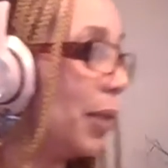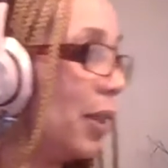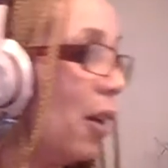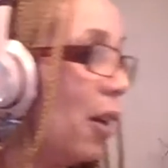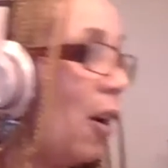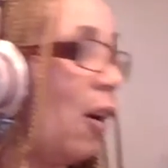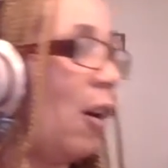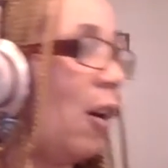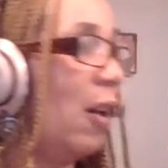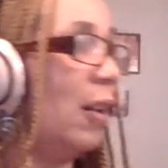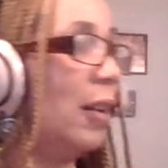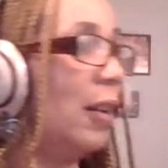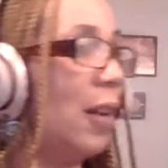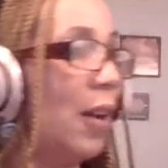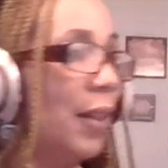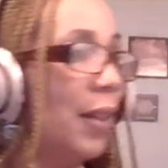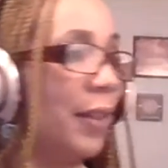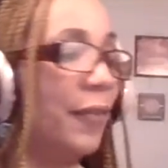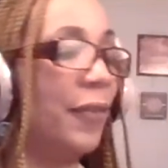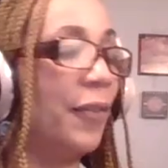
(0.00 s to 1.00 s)
Hall
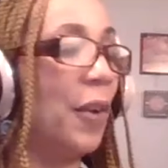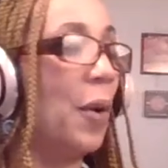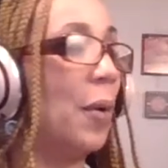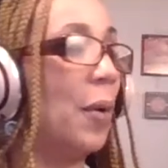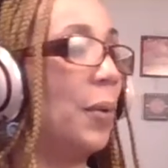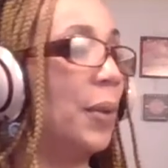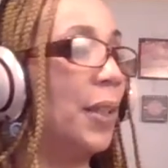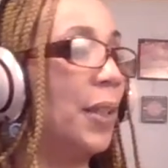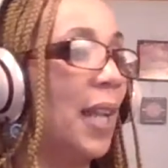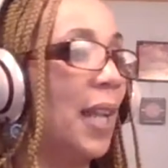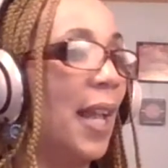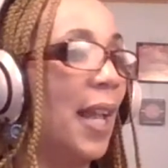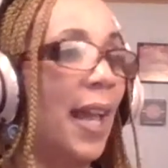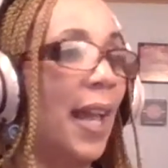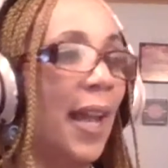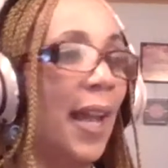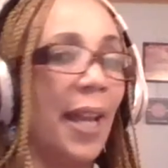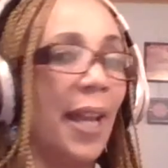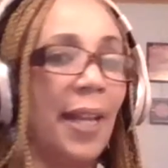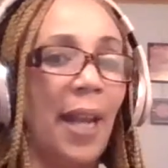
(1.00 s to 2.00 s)
on the phone,
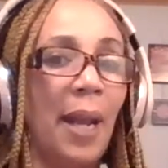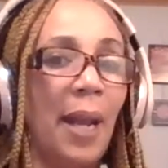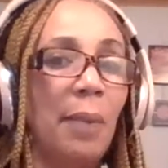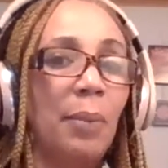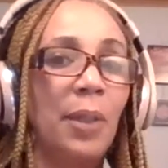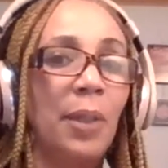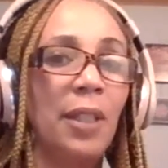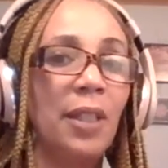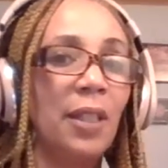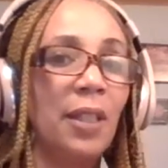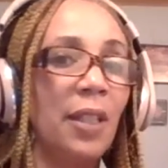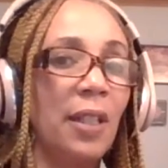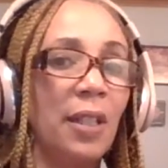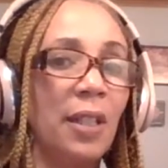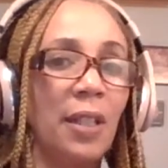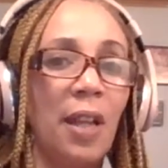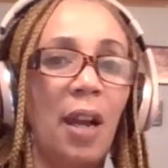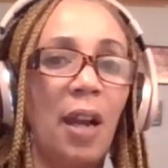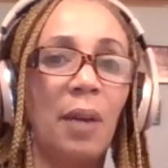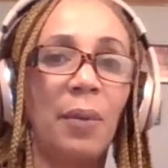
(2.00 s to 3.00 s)
and April is going to
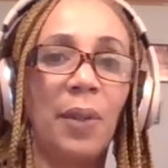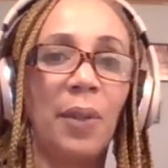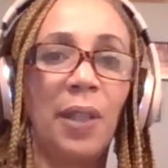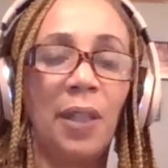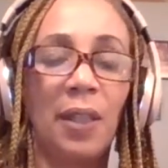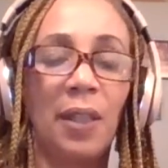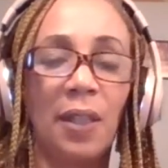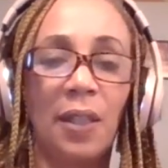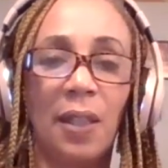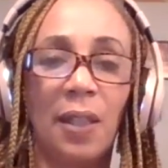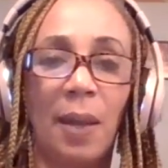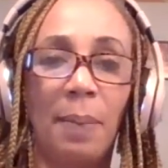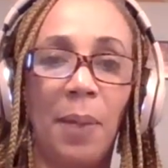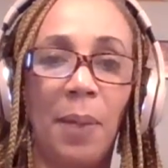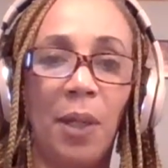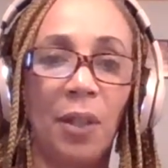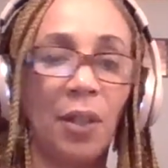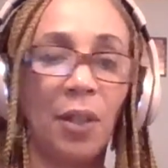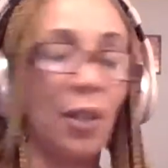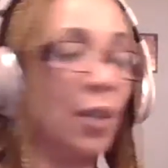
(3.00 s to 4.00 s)
talk with us
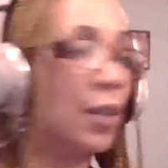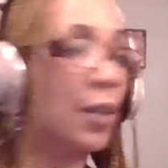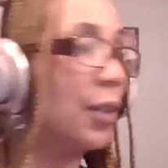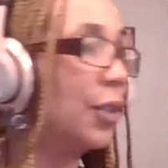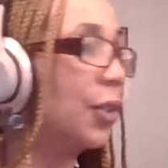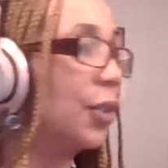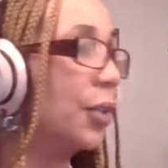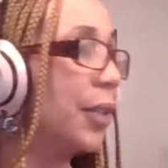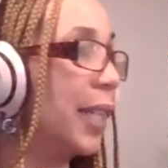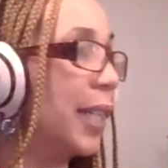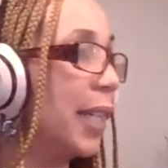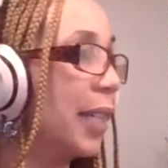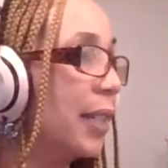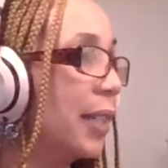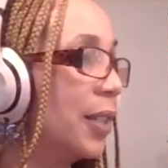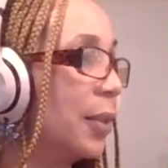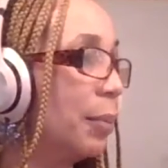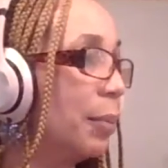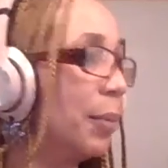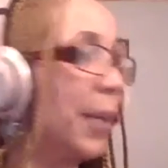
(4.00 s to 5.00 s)
about her journey
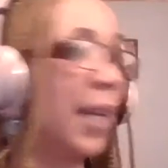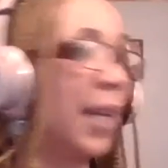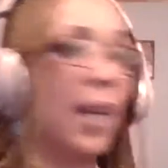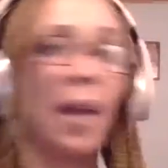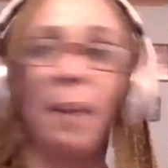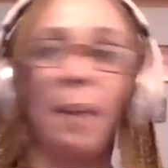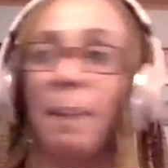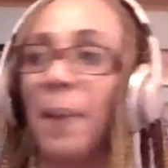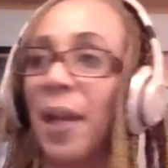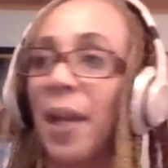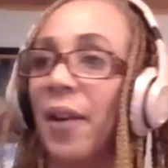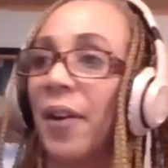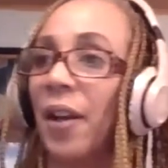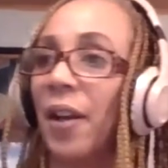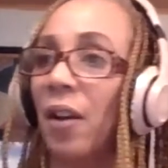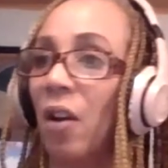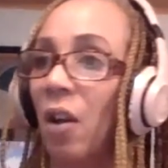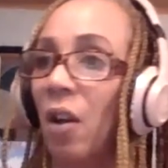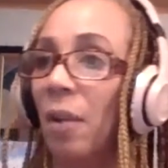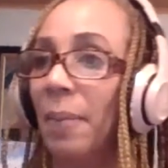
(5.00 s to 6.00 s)
to bring Amaria
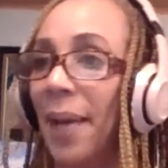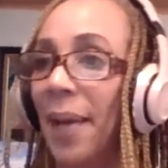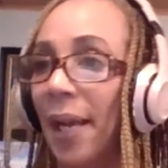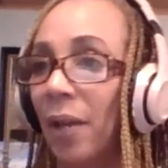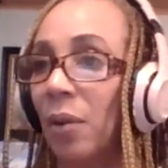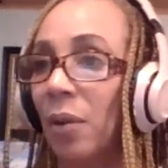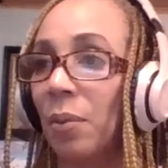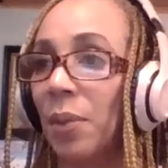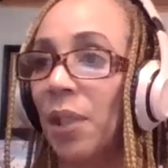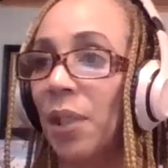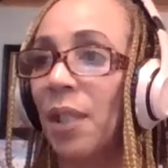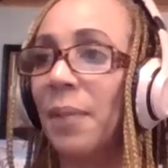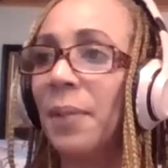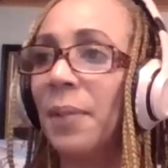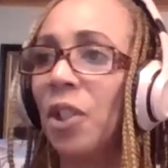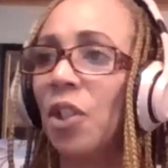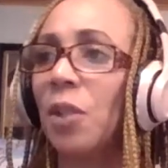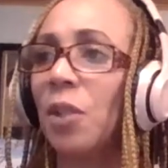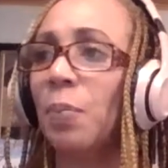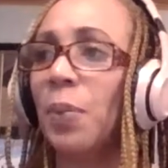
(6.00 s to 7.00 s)
Hall back home. So let me
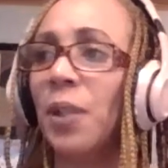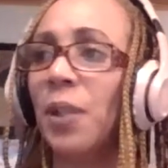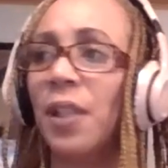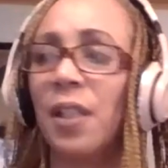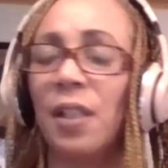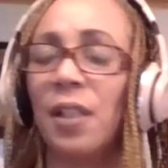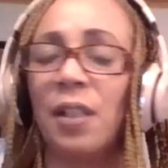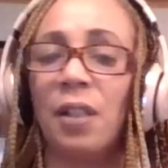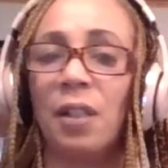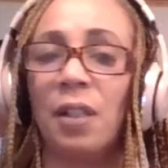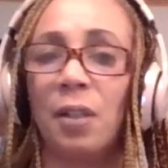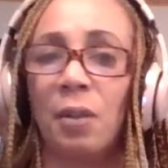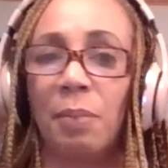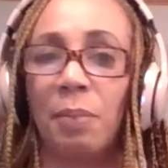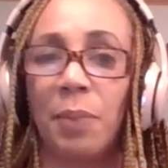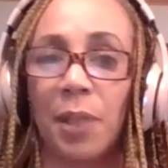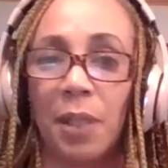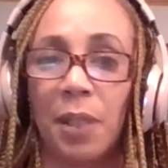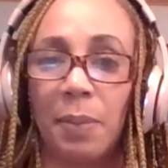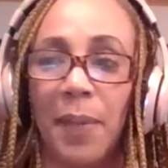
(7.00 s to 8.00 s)
just put this into
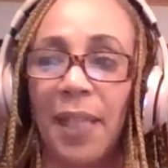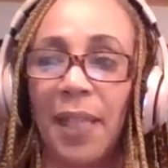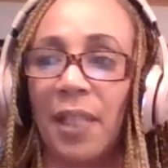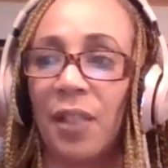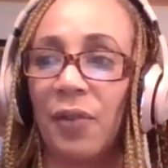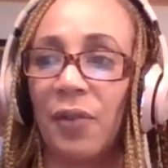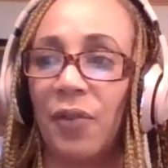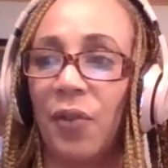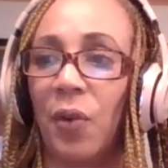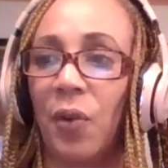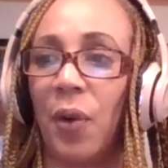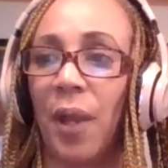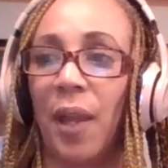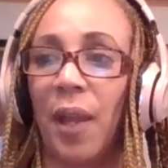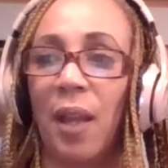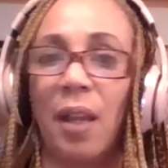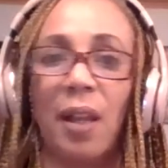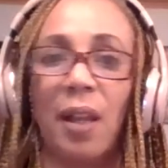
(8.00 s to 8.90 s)
perspective for you.